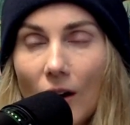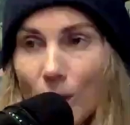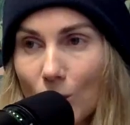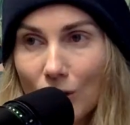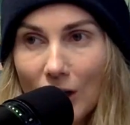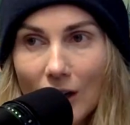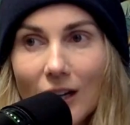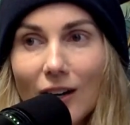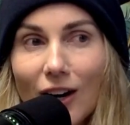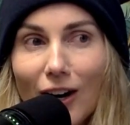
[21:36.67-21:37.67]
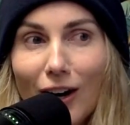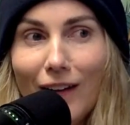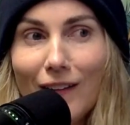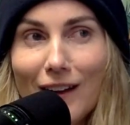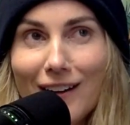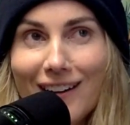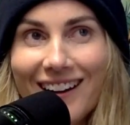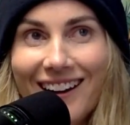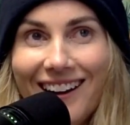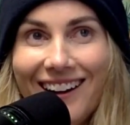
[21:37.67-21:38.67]
the marina here, and then,
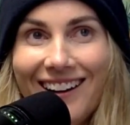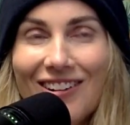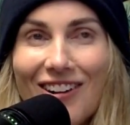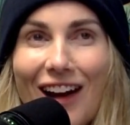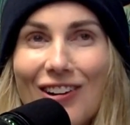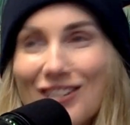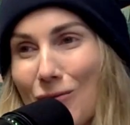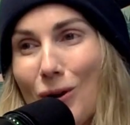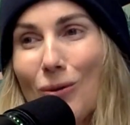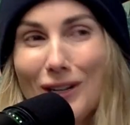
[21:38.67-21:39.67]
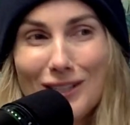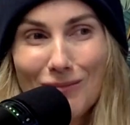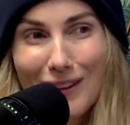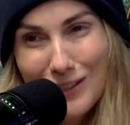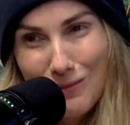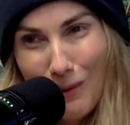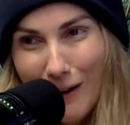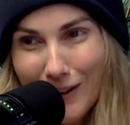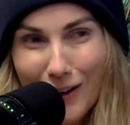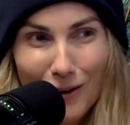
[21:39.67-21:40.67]
how does that work when it's something that's
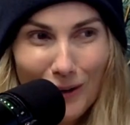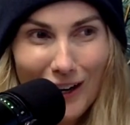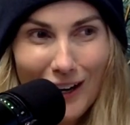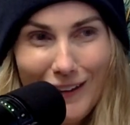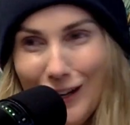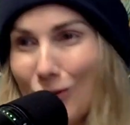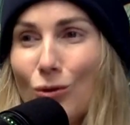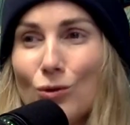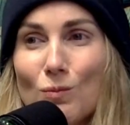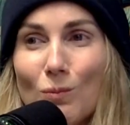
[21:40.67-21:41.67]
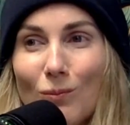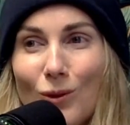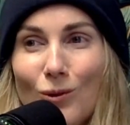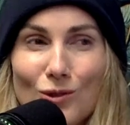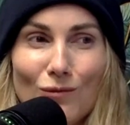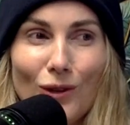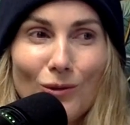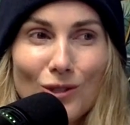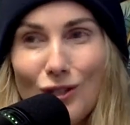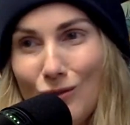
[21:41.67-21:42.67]
private? Are we gonna, and then whose
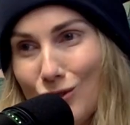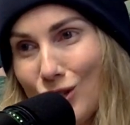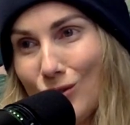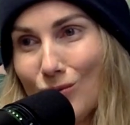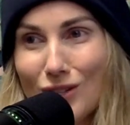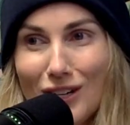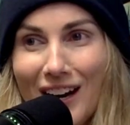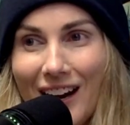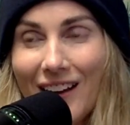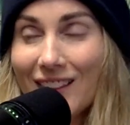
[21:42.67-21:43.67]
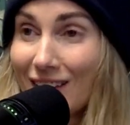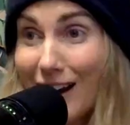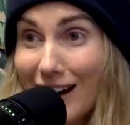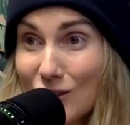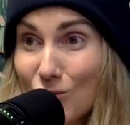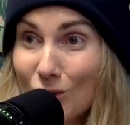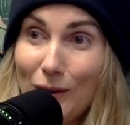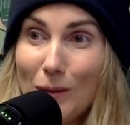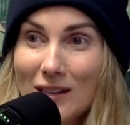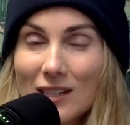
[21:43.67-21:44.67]
floats do you choose? And then that gets
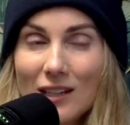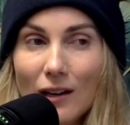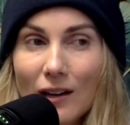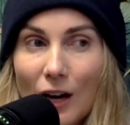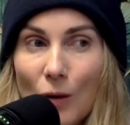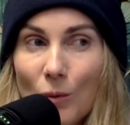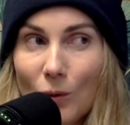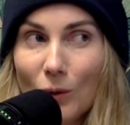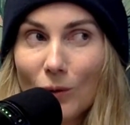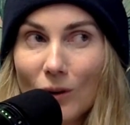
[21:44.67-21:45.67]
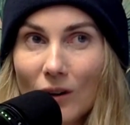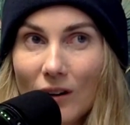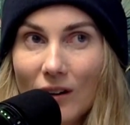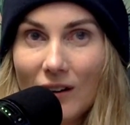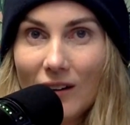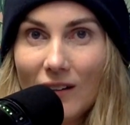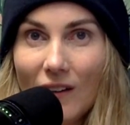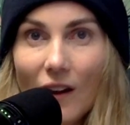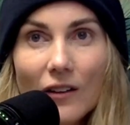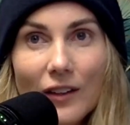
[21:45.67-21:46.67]
really messy. But we were
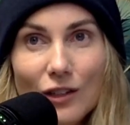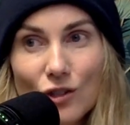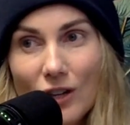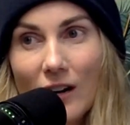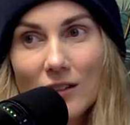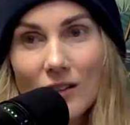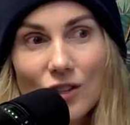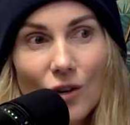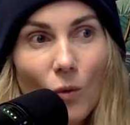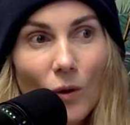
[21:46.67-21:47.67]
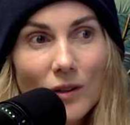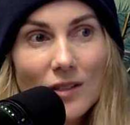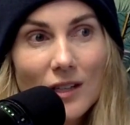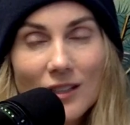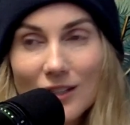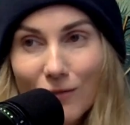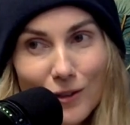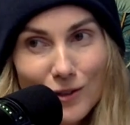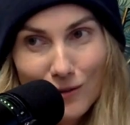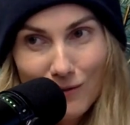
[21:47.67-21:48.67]
luckily directed towards a
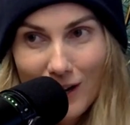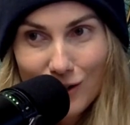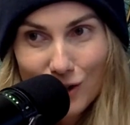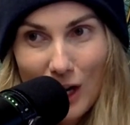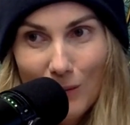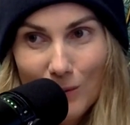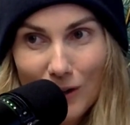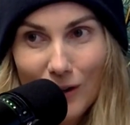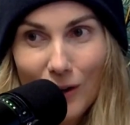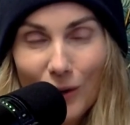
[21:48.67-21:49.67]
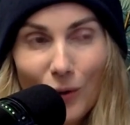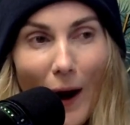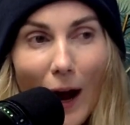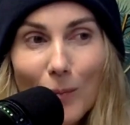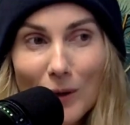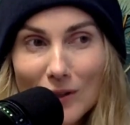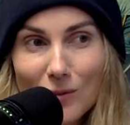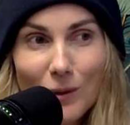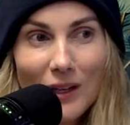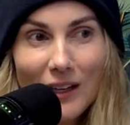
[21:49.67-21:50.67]
different Surf Rider chapter who happened to
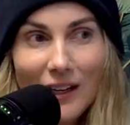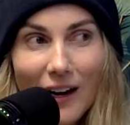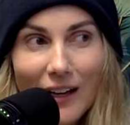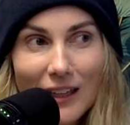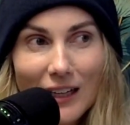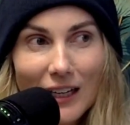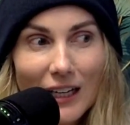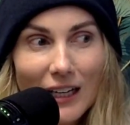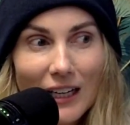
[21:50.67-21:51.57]
be, I think,